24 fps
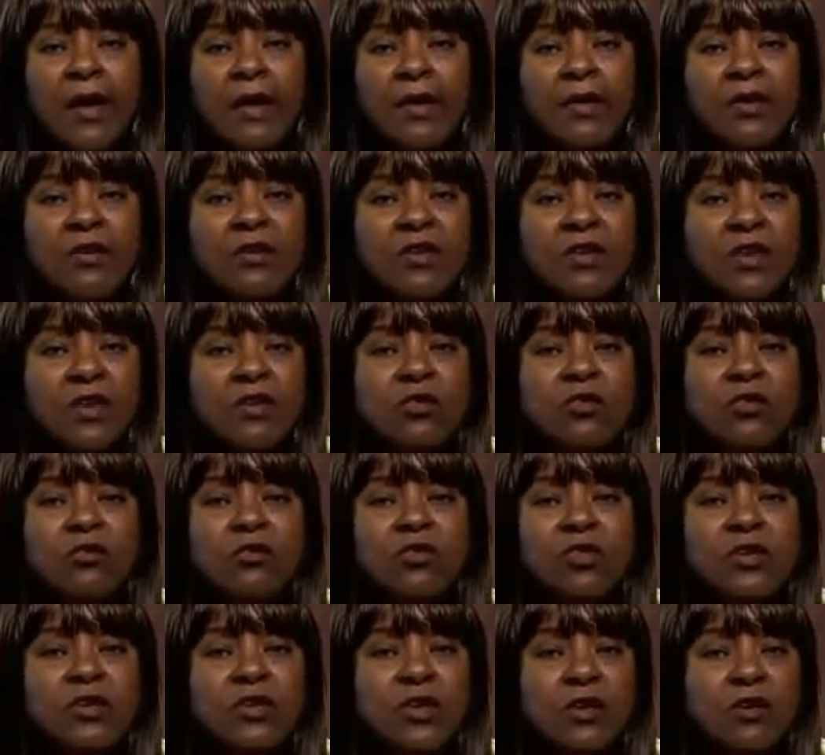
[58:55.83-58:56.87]
Continue
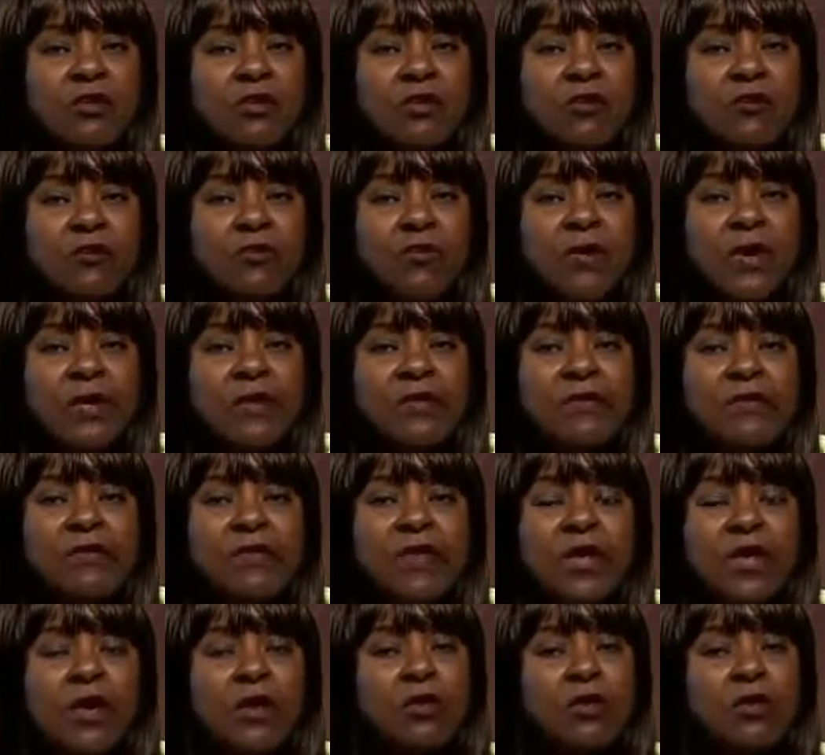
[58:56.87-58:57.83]
to tell your friends.